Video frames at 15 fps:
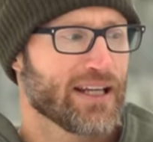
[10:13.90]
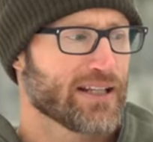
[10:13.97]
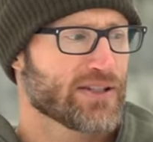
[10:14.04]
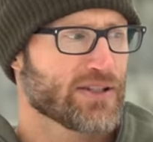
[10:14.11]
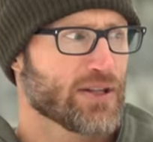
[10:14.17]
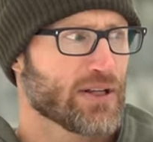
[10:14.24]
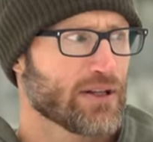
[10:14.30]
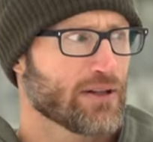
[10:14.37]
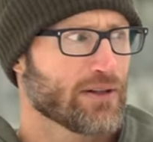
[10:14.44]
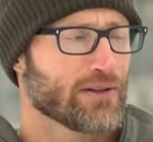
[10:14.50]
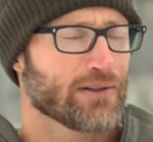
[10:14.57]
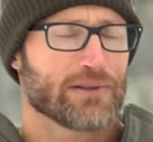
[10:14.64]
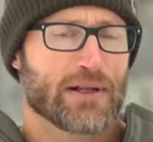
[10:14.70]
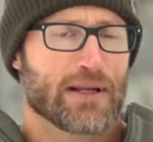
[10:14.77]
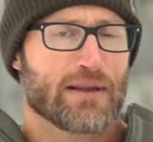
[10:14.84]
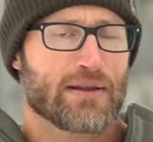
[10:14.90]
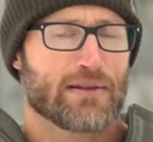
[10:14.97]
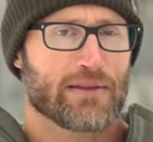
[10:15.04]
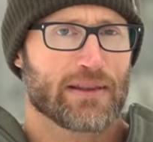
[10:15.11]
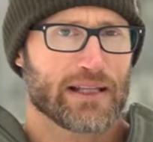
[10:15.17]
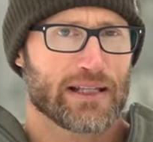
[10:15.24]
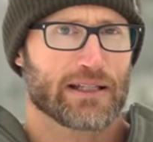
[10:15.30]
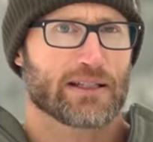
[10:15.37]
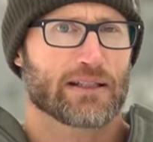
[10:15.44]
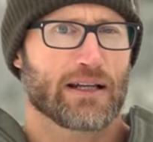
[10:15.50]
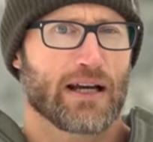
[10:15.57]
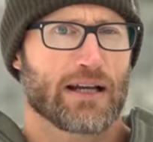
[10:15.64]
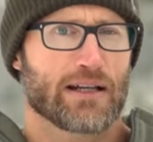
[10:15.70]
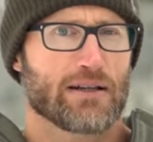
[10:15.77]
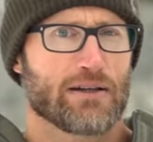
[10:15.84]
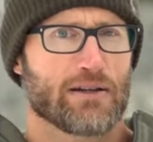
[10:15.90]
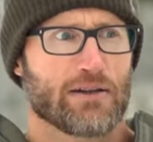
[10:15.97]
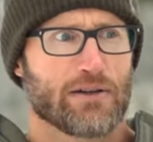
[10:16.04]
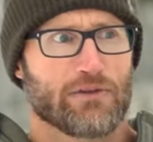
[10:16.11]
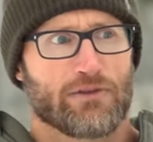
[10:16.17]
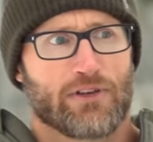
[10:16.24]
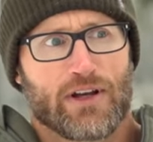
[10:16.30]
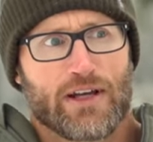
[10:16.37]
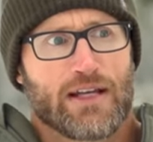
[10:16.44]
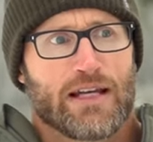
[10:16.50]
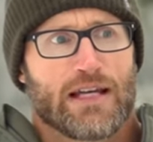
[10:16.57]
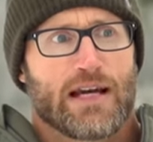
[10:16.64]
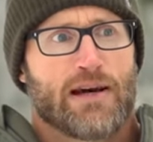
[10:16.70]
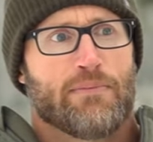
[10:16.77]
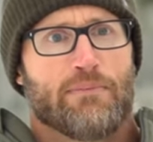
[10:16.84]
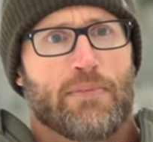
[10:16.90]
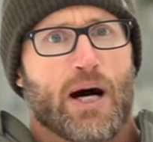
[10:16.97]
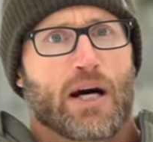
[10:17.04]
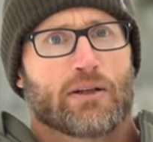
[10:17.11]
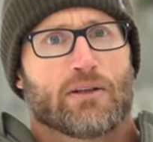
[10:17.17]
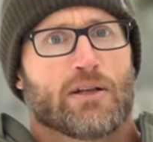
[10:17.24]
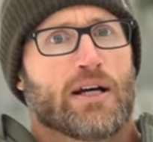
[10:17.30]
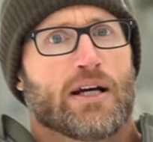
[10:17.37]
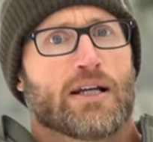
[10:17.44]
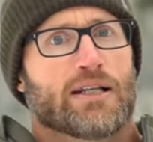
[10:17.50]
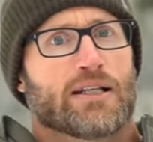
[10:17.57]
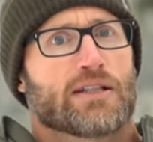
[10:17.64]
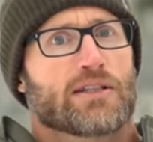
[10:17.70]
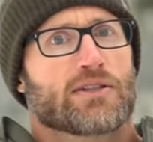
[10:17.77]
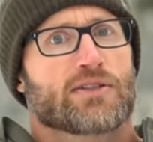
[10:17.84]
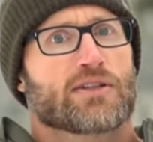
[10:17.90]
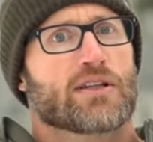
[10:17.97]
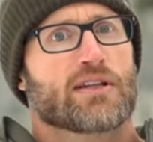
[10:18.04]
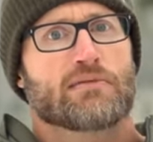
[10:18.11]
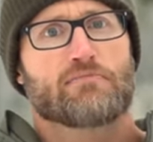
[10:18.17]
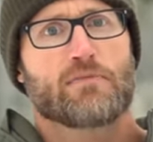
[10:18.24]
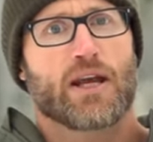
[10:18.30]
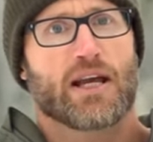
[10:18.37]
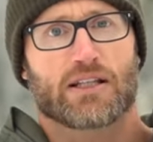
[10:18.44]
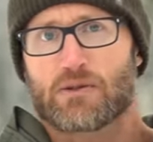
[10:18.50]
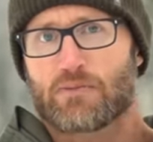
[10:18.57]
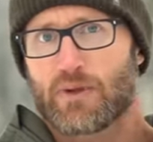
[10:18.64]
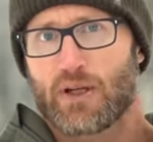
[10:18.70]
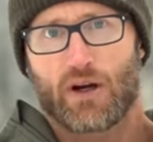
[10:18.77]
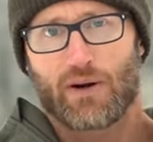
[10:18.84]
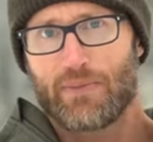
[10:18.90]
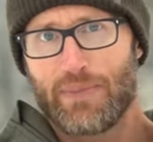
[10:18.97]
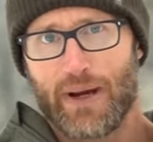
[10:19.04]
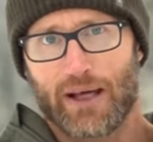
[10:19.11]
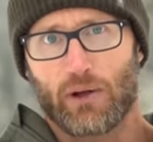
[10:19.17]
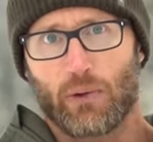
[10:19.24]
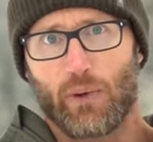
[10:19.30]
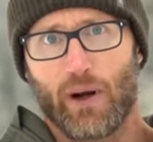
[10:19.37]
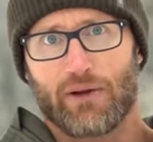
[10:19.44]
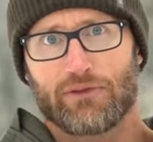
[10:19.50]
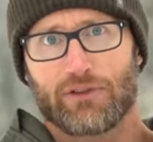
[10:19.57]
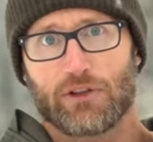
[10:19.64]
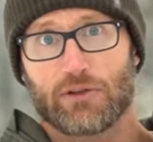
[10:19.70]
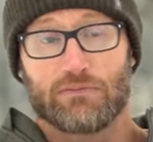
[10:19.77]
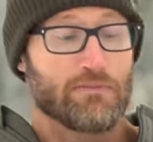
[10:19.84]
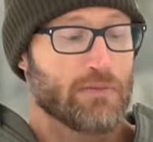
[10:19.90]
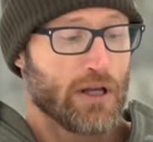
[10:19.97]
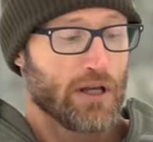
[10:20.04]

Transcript: It is their, I think, kind of modernized S B R battle rifle.